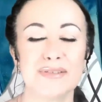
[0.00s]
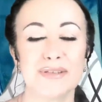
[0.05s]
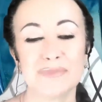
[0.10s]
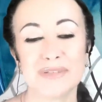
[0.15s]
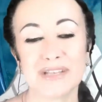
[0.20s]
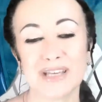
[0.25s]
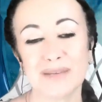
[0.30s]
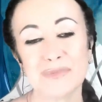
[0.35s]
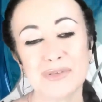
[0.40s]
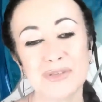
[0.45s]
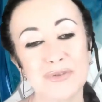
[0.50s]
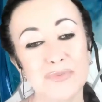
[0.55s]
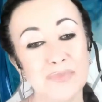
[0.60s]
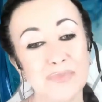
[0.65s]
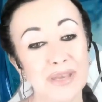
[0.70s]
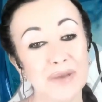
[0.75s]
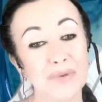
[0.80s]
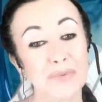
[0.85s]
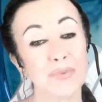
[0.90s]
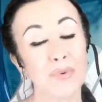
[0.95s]
Sometimes you
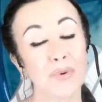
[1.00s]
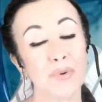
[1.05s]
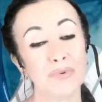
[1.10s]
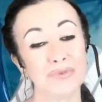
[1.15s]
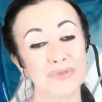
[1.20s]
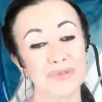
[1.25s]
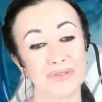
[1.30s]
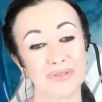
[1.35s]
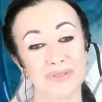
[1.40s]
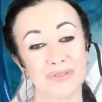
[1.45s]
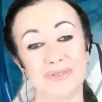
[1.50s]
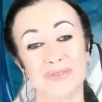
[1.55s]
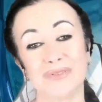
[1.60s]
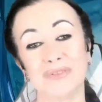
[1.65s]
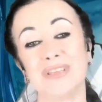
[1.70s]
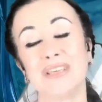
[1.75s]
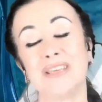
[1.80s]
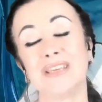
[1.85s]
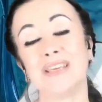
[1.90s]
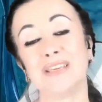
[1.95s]
may wonder
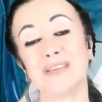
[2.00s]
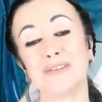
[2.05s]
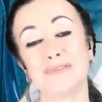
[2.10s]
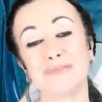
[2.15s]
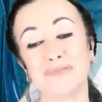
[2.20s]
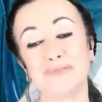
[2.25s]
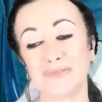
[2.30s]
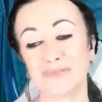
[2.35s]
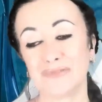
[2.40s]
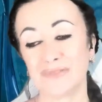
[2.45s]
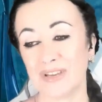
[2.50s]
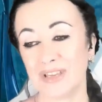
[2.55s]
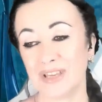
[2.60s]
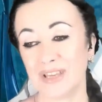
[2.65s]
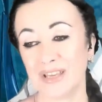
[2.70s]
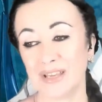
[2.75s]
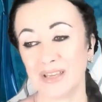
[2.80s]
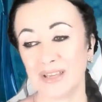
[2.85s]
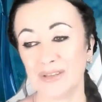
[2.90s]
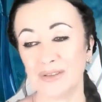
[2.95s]
if
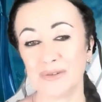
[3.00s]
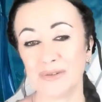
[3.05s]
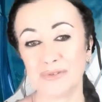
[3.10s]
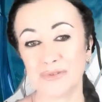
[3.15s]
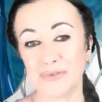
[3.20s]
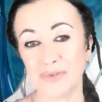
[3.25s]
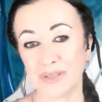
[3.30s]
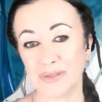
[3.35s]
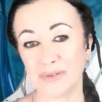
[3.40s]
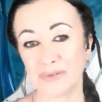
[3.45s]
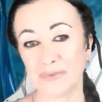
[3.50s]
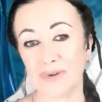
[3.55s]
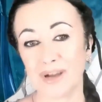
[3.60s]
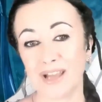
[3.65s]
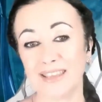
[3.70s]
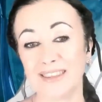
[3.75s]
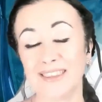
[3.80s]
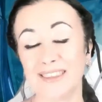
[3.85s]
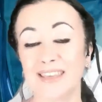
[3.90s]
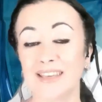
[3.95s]
you're doing the
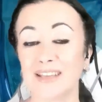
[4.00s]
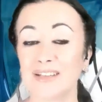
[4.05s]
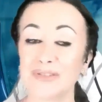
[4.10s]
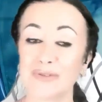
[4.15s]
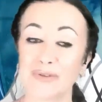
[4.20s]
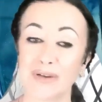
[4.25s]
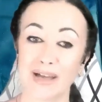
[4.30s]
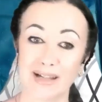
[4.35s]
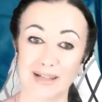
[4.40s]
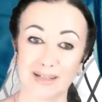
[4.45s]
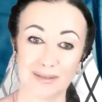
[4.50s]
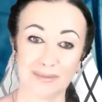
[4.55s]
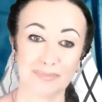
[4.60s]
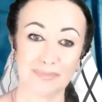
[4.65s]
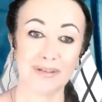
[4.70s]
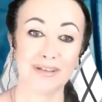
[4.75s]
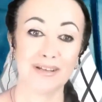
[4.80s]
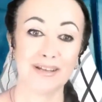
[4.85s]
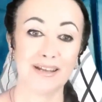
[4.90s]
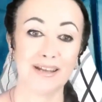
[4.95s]
right thing to
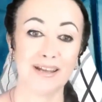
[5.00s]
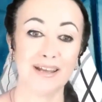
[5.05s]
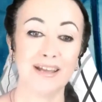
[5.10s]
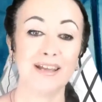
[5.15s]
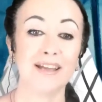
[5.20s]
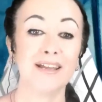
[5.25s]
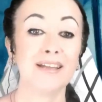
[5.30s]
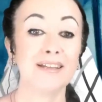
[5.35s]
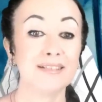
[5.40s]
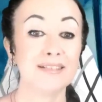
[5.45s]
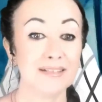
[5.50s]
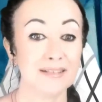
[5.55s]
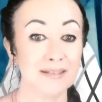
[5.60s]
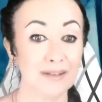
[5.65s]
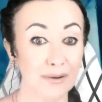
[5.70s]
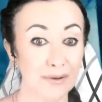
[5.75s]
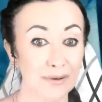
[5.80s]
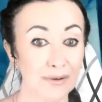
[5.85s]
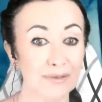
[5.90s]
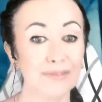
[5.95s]
help
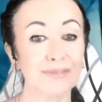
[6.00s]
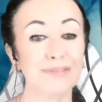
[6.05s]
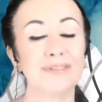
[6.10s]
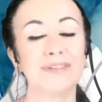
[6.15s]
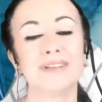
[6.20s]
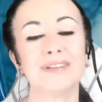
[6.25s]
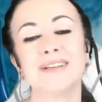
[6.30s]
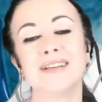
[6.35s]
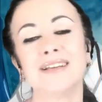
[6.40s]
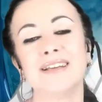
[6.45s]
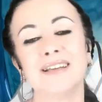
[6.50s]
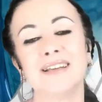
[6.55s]
Earth